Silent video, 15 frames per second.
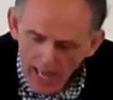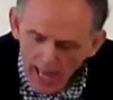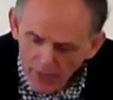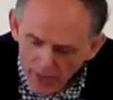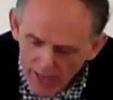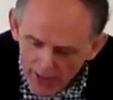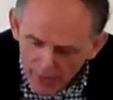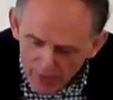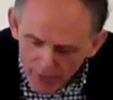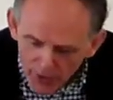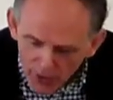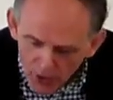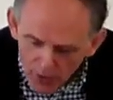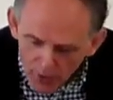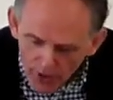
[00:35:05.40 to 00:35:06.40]
and therefore
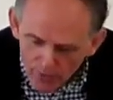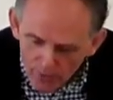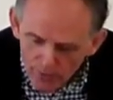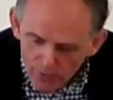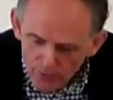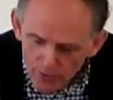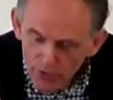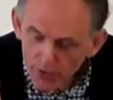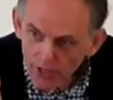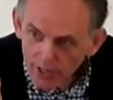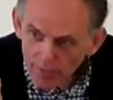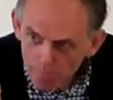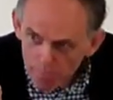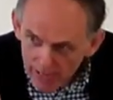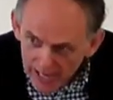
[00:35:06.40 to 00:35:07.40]
the grounds
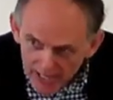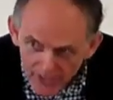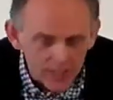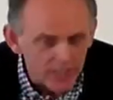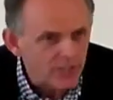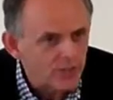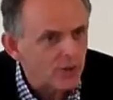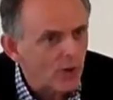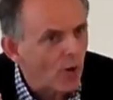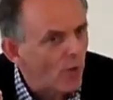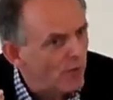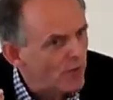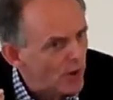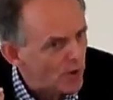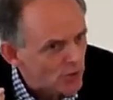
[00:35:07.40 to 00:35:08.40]
and bases
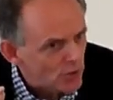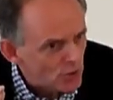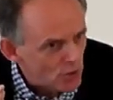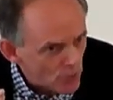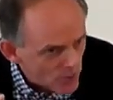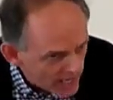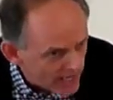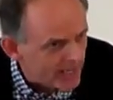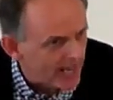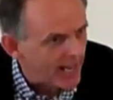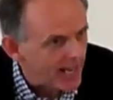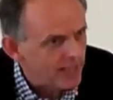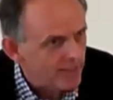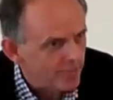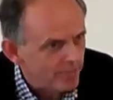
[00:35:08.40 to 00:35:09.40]
of our unity.